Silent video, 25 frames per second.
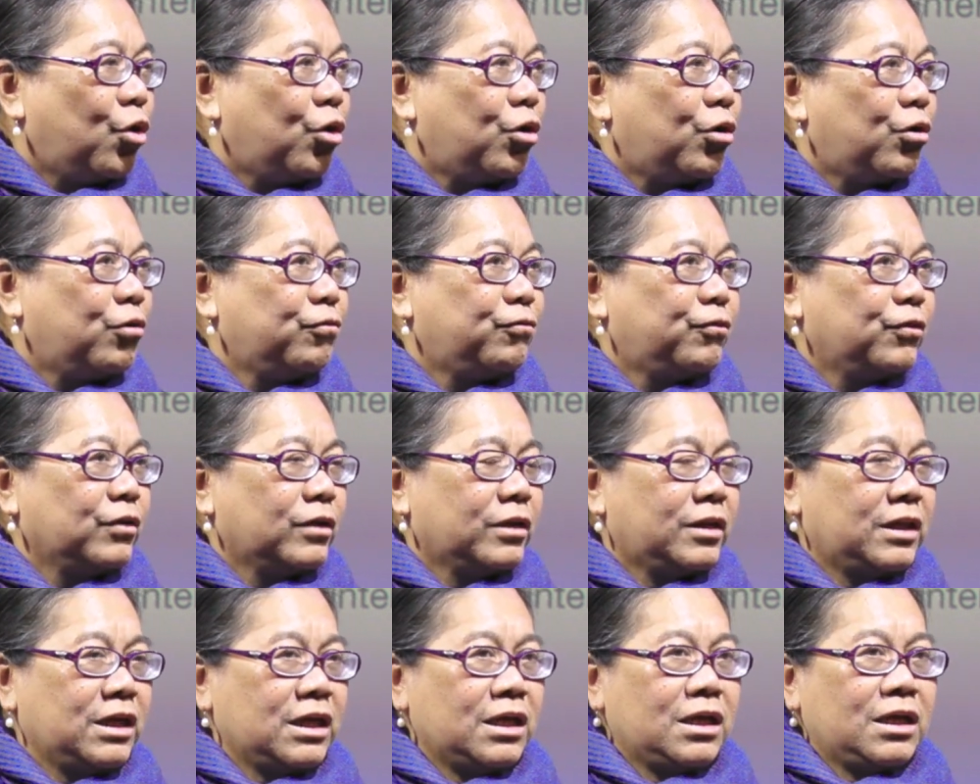of
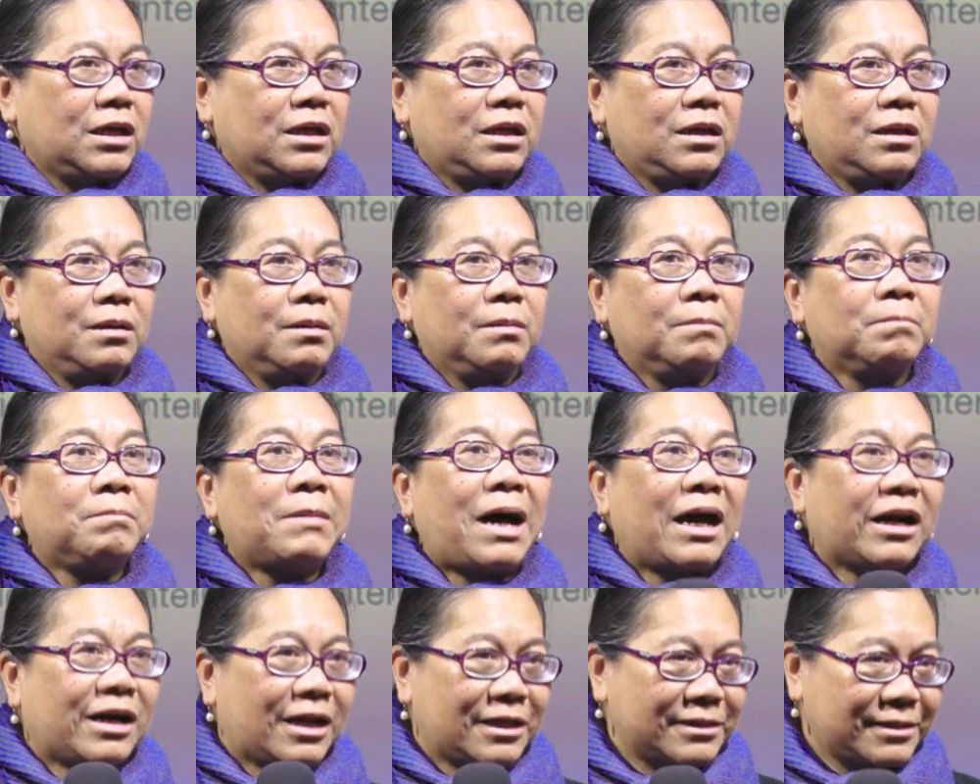the
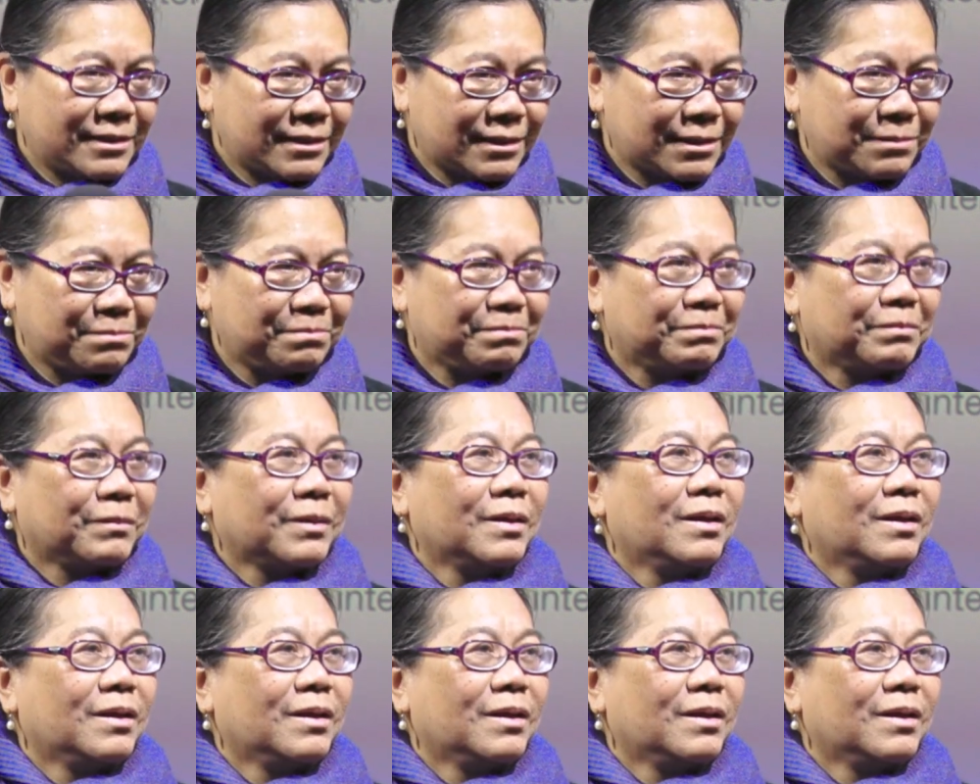Maras.